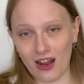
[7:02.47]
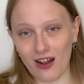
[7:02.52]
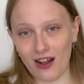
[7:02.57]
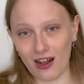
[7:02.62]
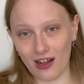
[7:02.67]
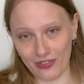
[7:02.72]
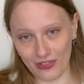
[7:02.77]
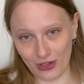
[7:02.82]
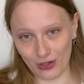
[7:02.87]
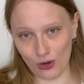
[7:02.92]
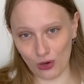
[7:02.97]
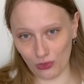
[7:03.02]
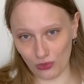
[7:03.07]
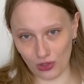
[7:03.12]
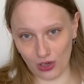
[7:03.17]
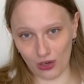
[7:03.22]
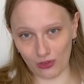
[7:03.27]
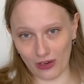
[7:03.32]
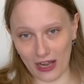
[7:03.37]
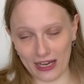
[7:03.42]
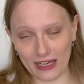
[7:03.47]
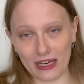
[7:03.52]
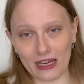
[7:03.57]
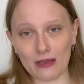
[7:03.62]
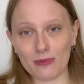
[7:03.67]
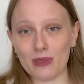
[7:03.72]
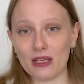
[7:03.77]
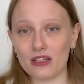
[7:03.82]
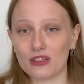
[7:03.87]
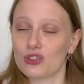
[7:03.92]
on their overall ranking
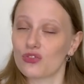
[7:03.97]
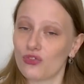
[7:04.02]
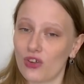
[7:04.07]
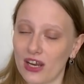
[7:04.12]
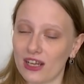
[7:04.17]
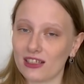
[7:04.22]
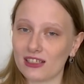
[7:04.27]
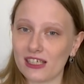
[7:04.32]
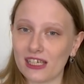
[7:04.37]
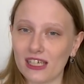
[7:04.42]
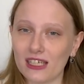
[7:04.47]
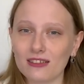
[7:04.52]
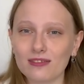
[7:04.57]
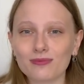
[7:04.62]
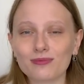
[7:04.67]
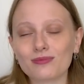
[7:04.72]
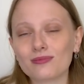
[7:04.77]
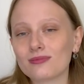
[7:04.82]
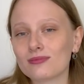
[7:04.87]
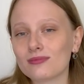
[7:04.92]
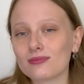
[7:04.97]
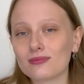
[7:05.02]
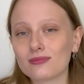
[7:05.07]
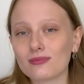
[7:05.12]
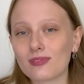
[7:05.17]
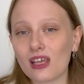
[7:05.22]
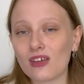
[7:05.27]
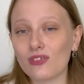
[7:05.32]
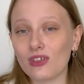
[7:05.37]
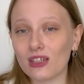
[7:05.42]
because frankly,
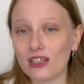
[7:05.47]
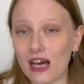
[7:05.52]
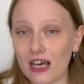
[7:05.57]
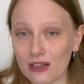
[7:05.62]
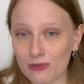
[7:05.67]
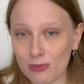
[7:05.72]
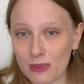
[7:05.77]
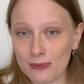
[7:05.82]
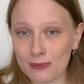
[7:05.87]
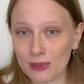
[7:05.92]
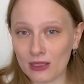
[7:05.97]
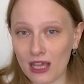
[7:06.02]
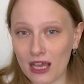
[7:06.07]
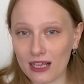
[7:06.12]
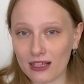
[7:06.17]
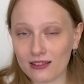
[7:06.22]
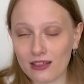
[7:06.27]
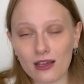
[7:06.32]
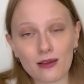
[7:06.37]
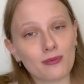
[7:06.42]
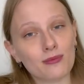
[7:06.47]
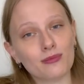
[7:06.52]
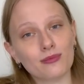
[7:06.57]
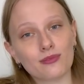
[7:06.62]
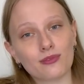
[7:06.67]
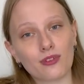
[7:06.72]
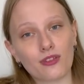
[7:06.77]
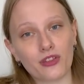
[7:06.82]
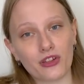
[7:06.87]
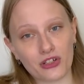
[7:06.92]
if a lot of people like them,
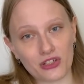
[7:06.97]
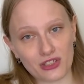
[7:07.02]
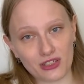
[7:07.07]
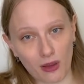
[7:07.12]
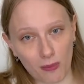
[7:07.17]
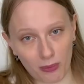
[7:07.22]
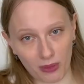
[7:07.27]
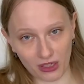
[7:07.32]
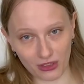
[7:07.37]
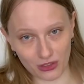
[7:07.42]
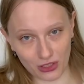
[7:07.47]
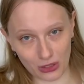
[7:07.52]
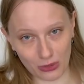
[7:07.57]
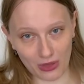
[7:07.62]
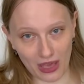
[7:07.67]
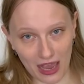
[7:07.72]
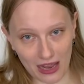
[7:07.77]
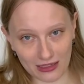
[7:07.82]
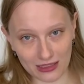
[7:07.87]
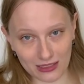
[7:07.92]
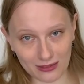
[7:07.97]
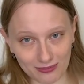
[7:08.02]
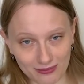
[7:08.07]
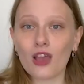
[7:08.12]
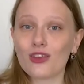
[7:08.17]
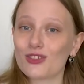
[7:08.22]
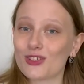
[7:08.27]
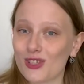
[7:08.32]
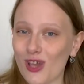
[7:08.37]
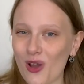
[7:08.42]
there's something to that.
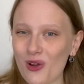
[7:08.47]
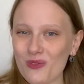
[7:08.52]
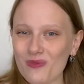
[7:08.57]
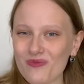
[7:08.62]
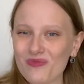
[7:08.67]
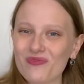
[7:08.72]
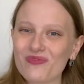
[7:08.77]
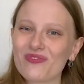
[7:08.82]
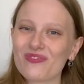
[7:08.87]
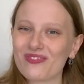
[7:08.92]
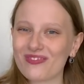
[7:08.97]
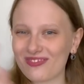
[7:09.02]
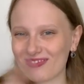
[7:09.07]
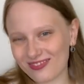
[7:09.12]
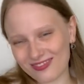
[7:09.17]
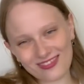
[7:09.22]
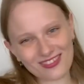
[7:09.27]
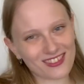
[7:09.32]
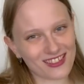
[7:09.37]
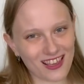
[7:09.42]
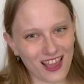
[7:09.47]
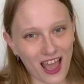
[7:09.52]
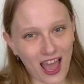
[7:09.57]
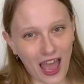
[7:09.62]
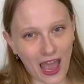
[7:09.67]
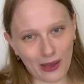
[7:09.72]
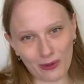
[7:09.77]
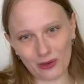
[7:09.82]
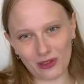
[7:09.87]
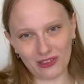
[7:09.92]
So,
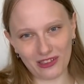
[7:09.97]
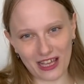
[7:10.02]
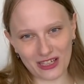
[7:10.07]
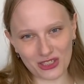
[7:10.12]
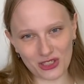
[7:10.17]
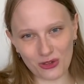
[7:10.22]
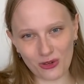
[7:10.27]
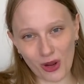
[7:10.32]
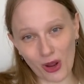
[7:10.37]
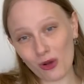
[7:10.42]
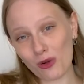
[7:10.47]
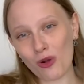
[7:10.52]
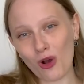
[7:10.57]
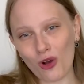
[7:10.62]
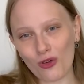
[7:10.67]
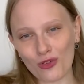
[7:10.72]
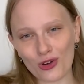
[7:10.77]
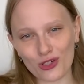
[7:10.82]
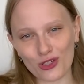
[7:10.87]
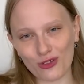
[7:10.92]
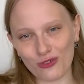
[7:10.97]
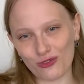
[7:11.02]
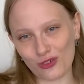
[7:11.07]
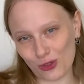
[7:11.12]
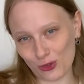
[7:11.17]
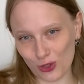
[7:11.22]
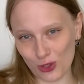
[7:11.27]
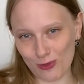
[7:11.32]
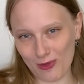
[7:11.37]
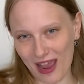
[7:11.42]
I will let you go over to
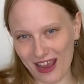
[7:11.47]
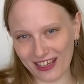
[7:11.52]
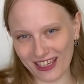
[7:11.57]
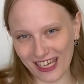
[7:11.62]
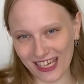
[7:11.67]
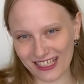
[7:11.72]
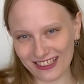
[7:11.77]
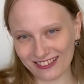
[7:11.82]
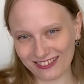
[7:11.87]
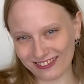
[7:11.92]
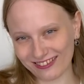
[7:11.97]
future Maggie.